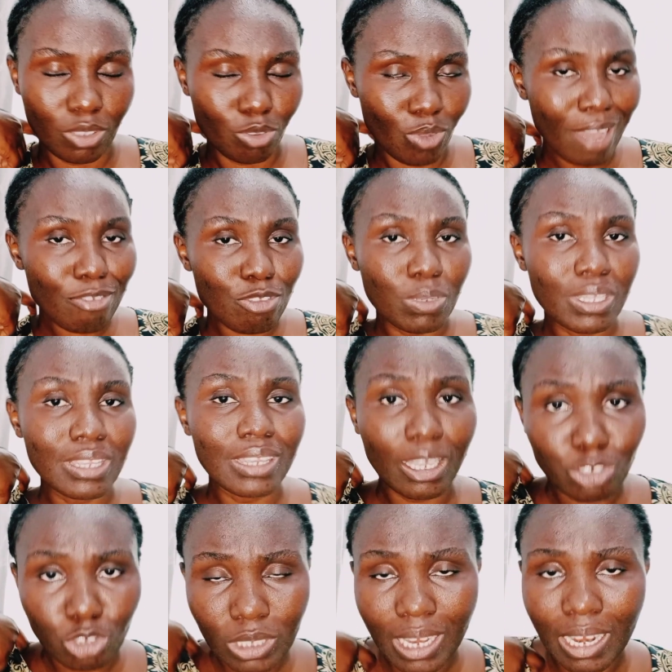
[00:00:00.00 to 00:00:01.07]
You have to be
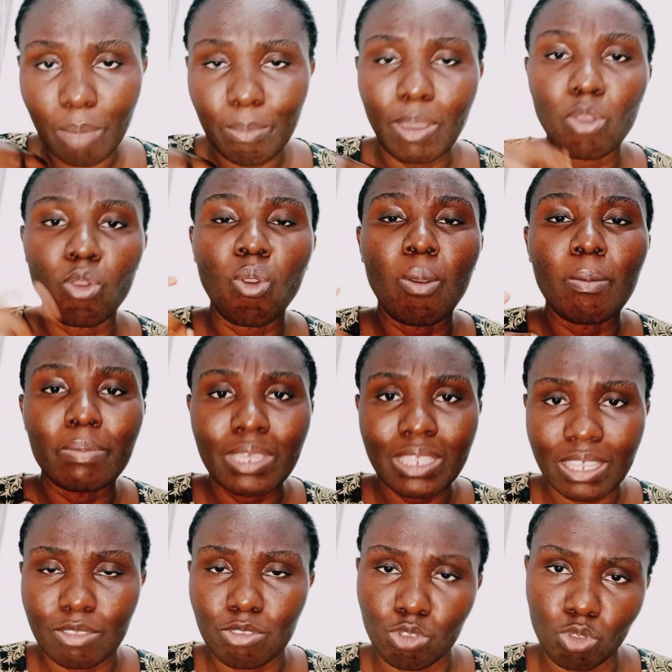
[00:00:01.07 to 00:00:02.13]
intentional about
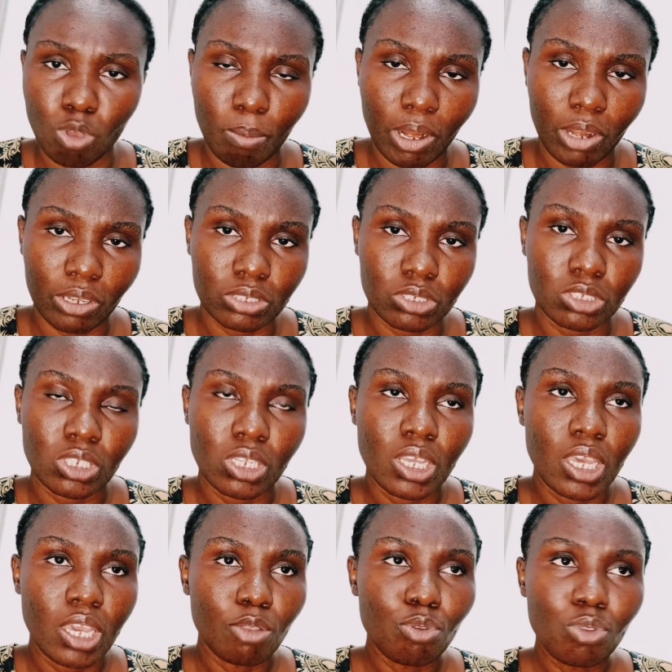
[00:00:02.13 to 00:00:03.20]
committing to your marriage.
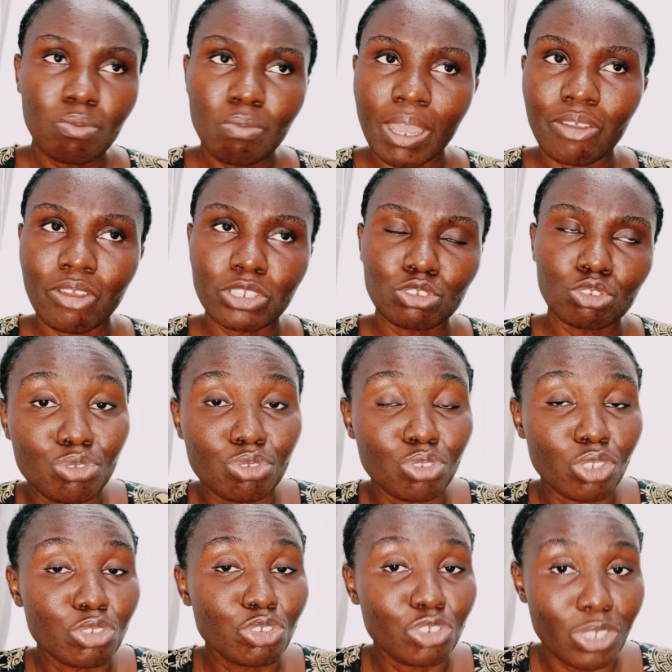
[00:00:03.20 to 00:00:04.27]
Good marriages do
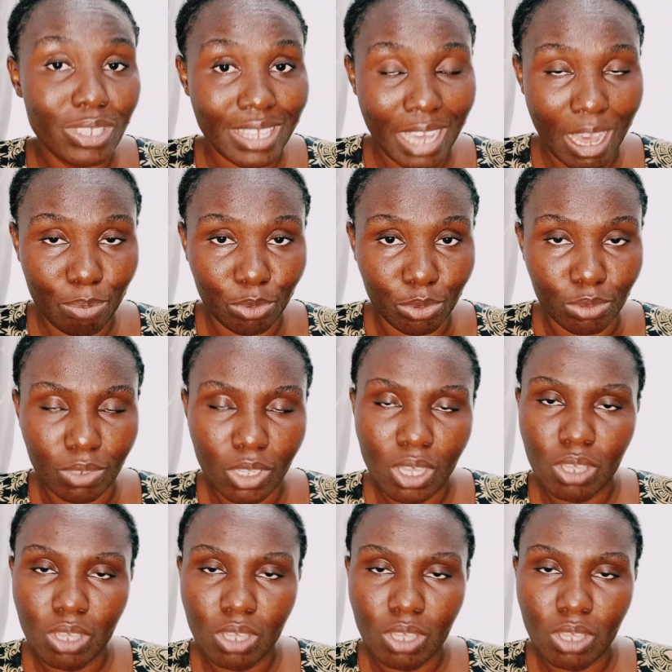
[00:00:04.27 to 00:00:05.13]
not just happen.